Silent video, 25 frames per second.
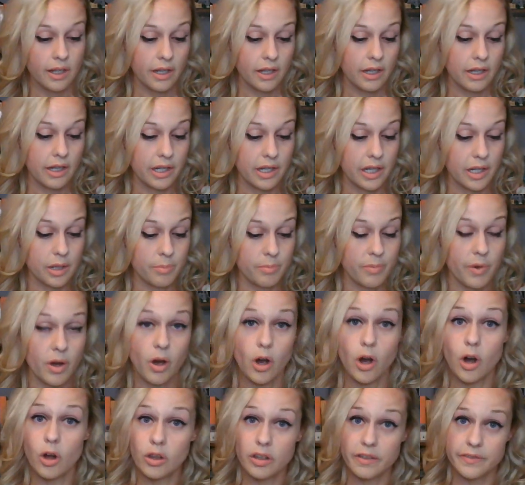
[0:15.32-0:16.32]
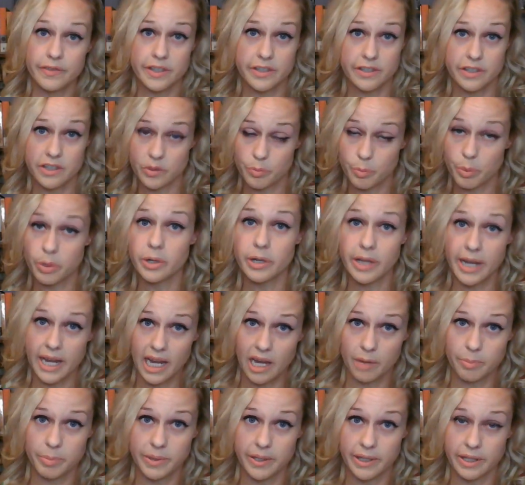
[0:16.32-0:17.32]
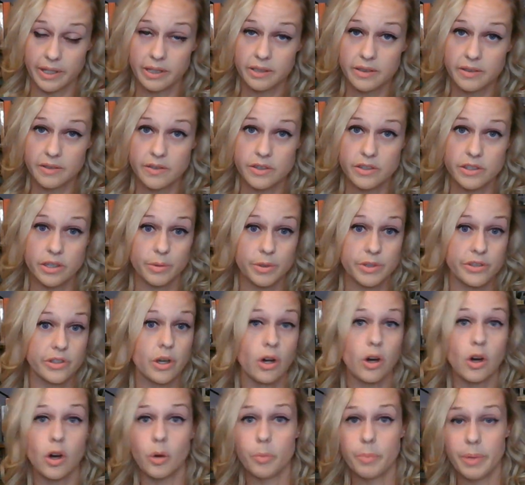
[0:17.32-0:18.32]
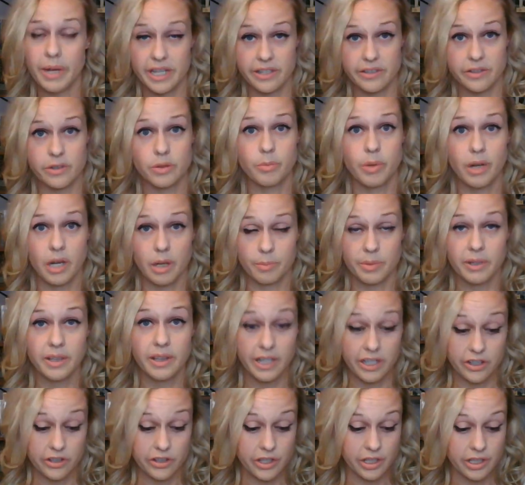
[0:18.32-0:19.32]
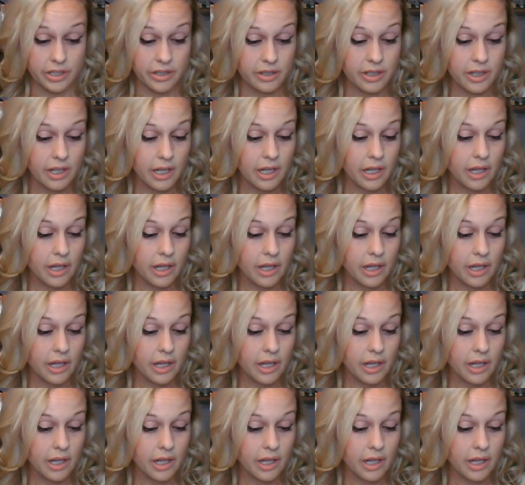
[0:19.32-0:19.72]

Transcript: All of this is per capita, so it's all based on population.